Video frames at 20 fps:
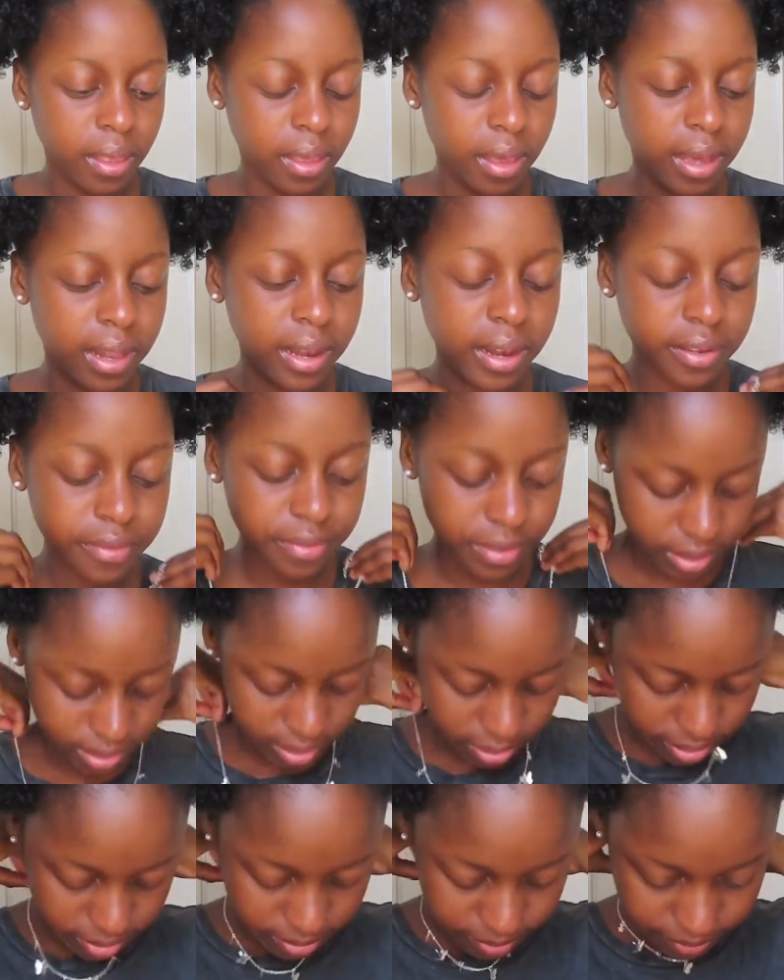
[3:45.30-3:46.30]
I love
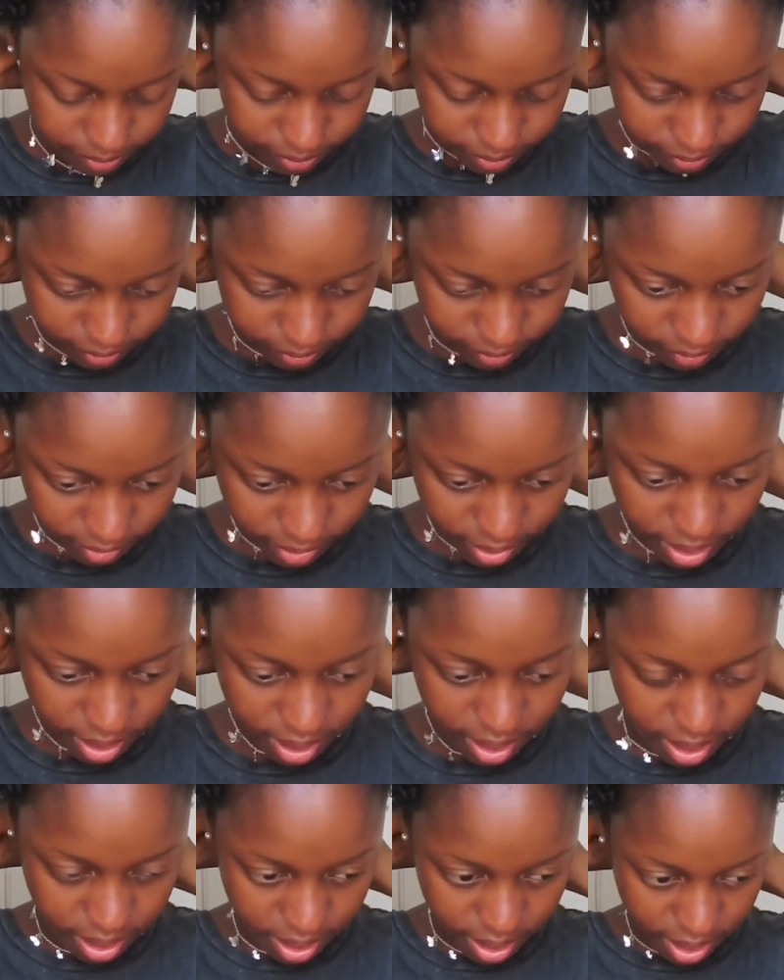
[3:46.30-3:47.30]
it.
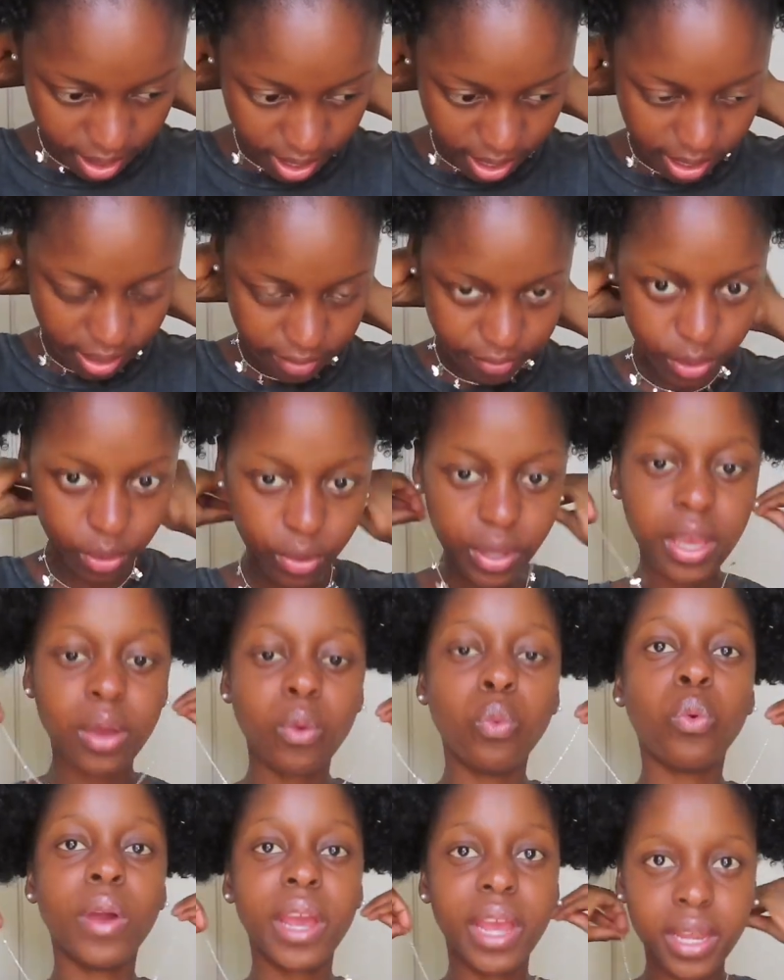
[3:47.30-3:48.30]
Okay,
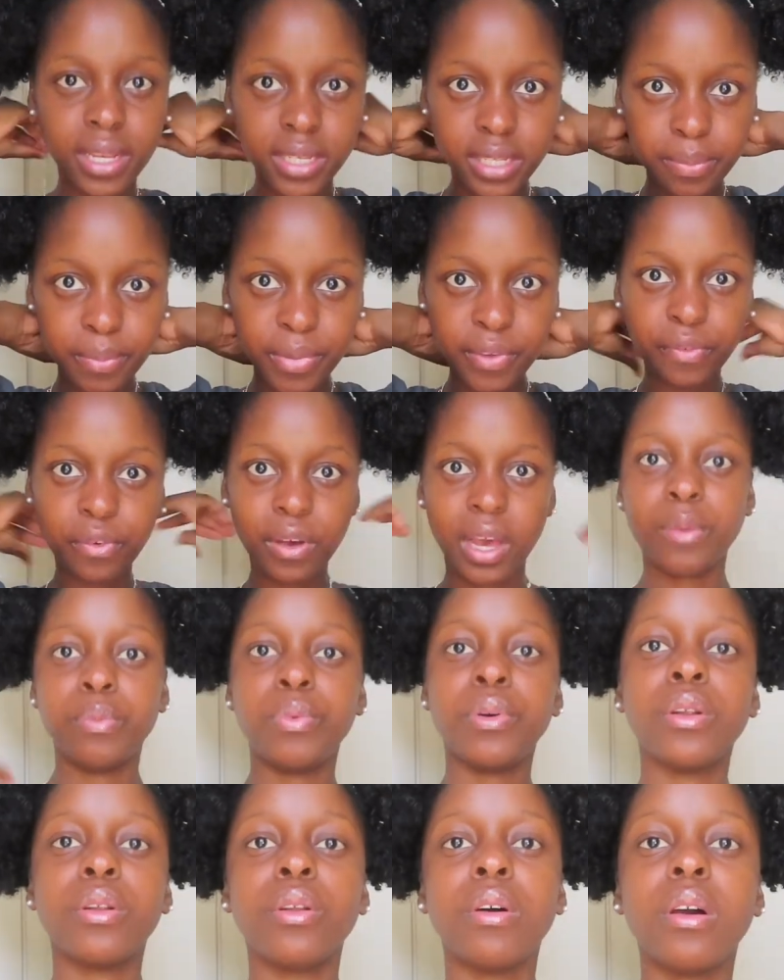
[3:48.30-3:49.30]
wait, before I
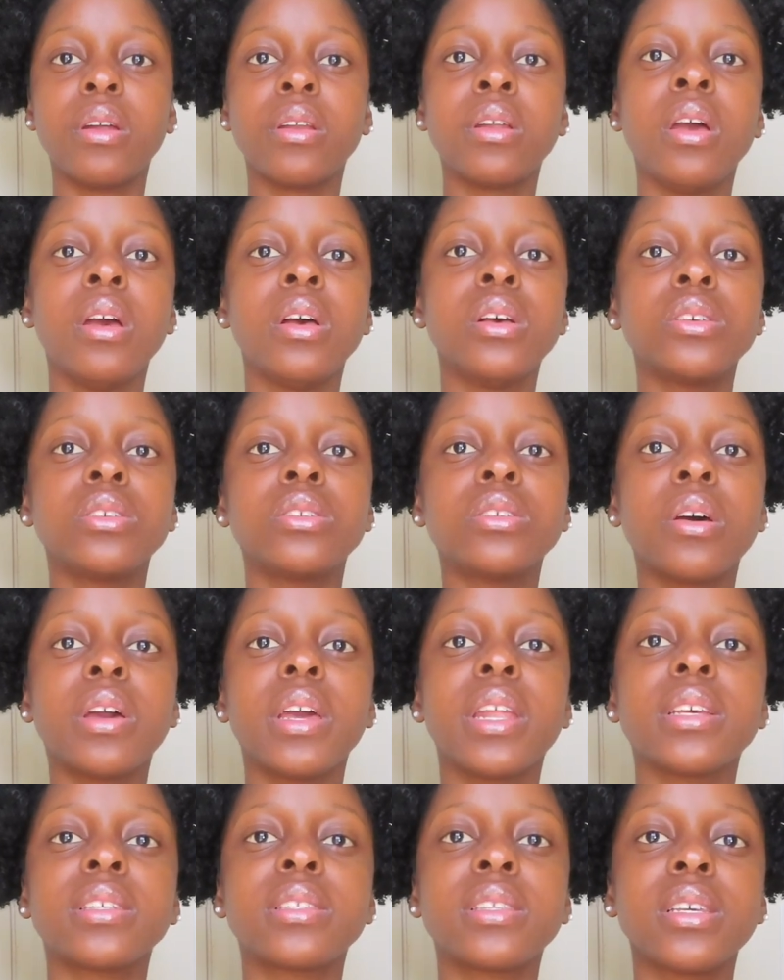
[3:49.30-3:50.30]
put it on. So
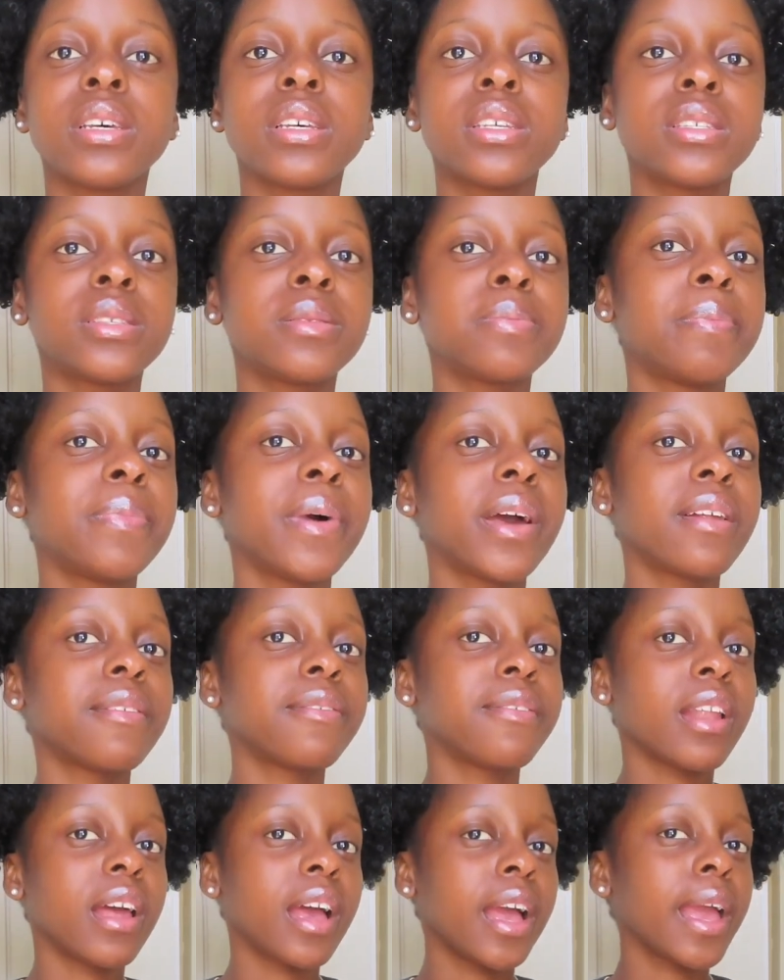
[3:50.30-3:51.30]
it is this
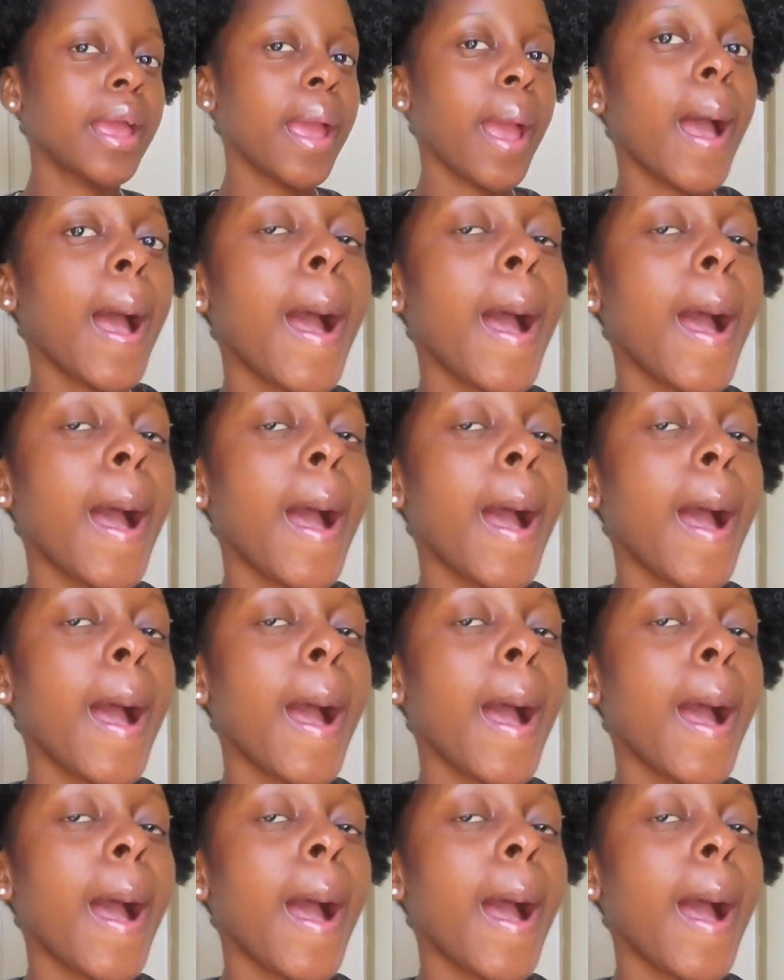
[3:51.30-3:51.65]
butterfly